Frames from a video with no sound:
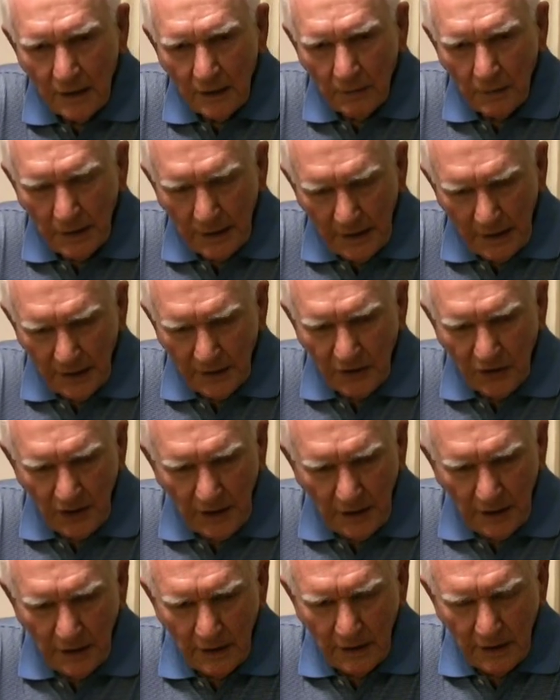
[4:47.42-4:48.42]
We got
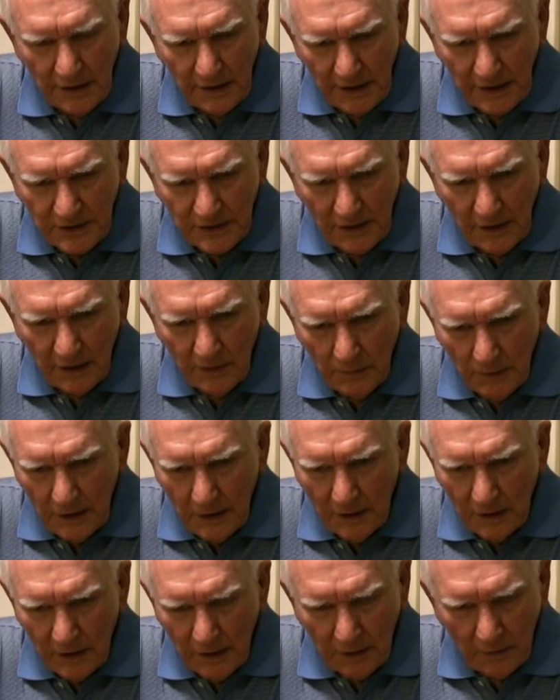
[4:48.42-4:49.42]
there, and they said,
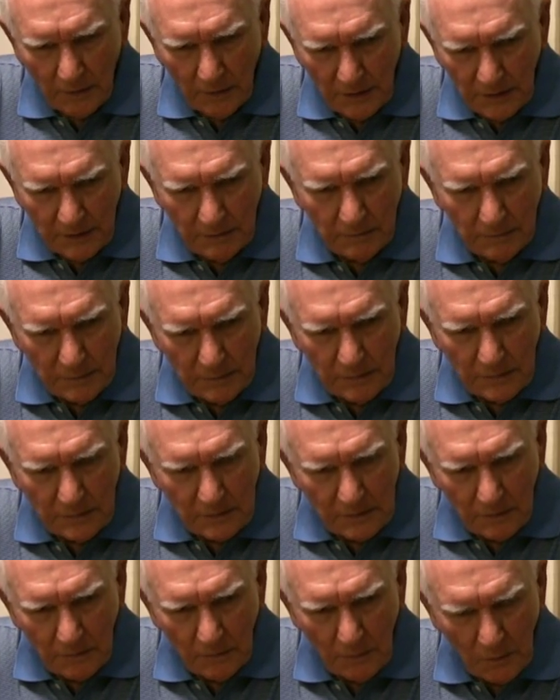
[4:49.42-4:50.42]
well, it would
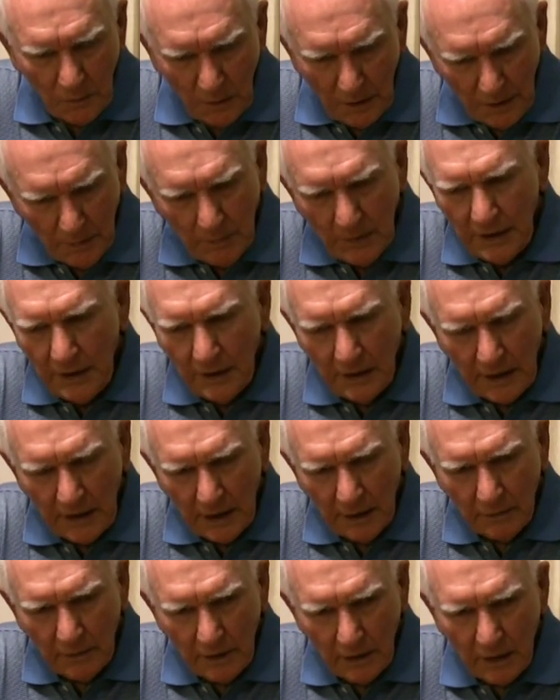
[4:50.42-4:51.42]
wouldn't be in
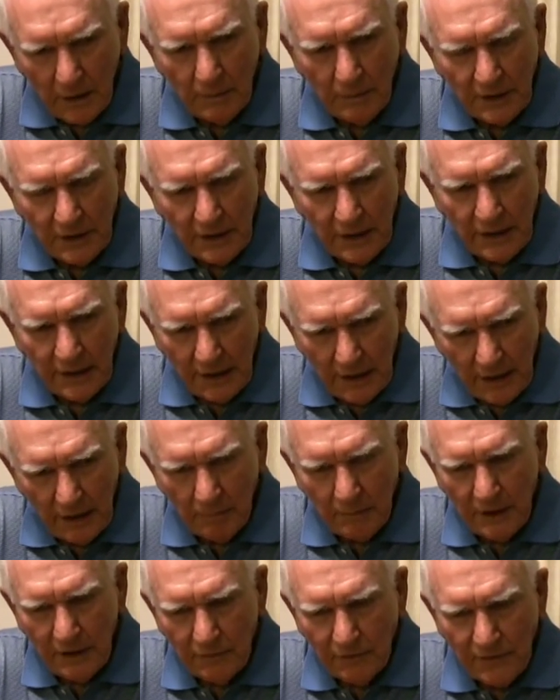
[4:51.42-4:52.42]
Amarillo, but they'd have
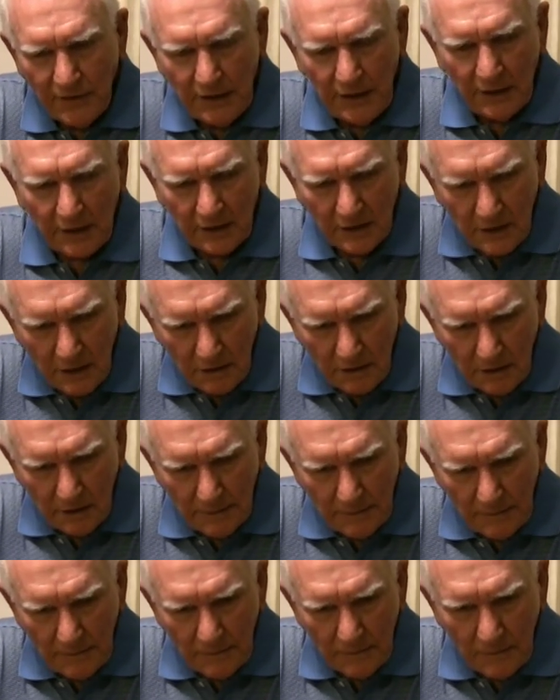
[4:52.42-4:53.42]
them in Phoenix.
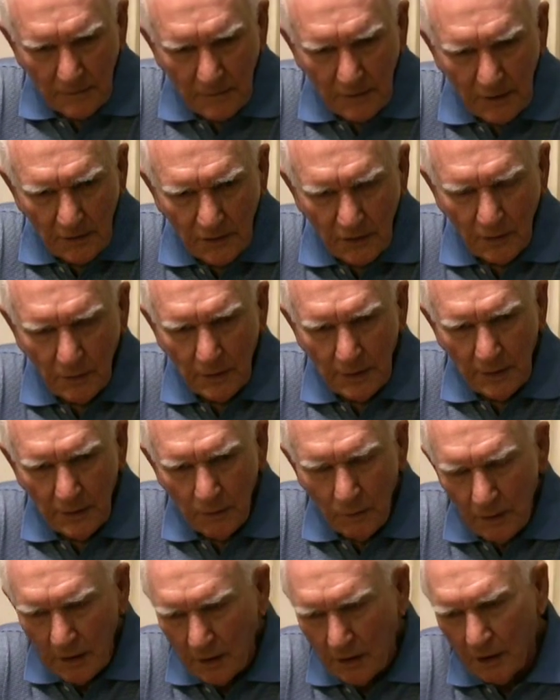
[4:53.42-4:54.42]
So we
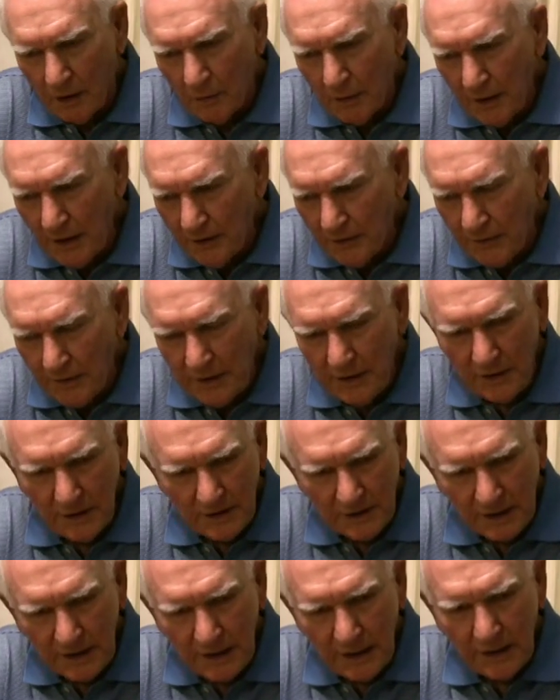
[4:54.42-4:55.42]
went all the way to
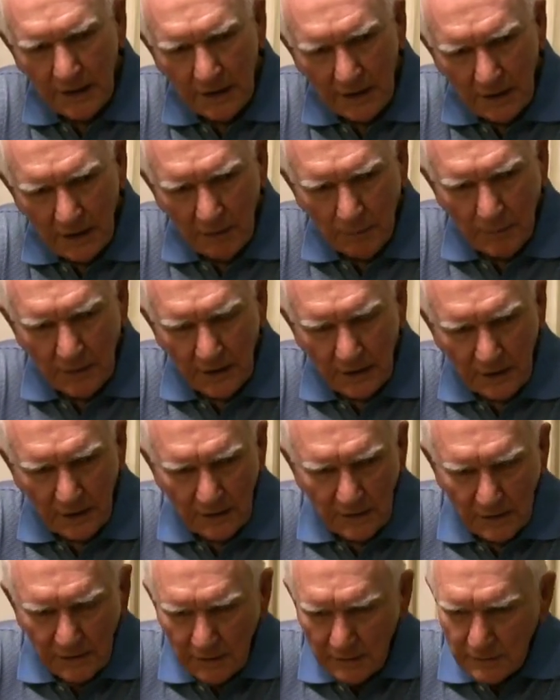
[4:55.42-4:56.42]
Phoenix, standing up in
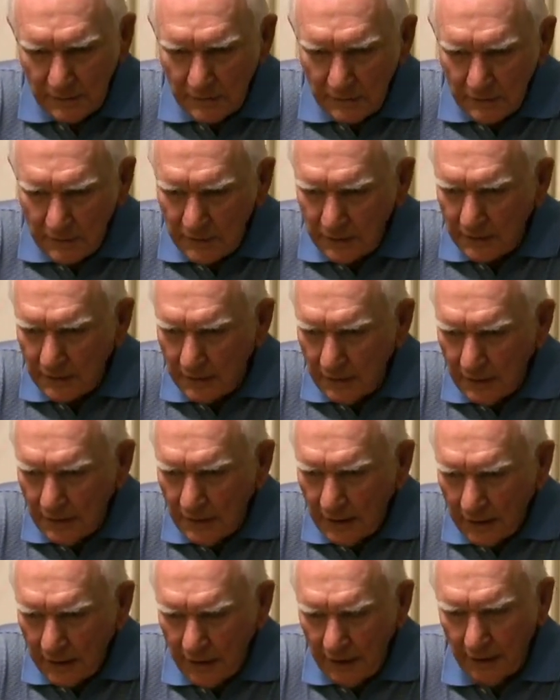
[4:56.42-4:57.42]
the
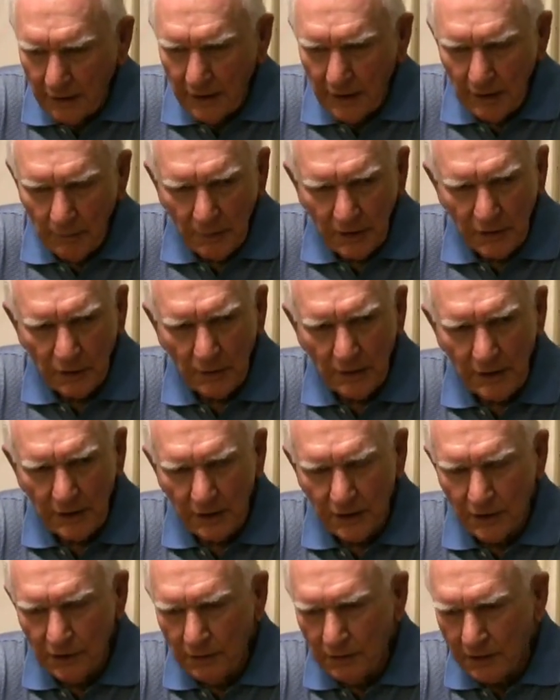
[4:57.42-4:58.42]
area between
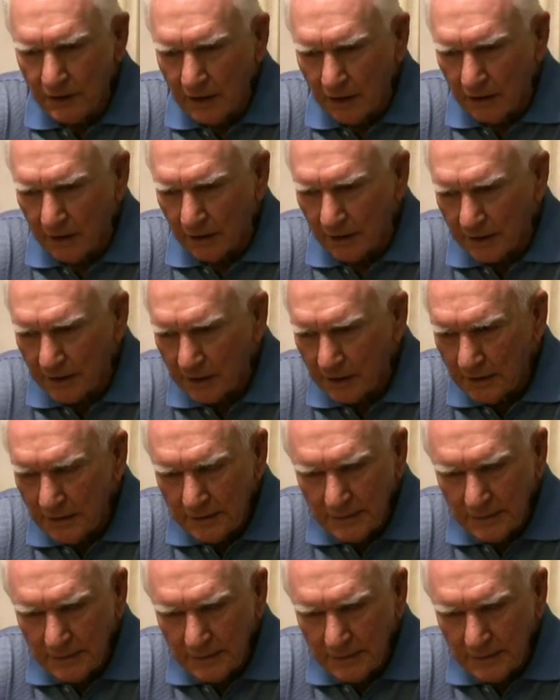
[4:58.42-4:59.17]
the two cars.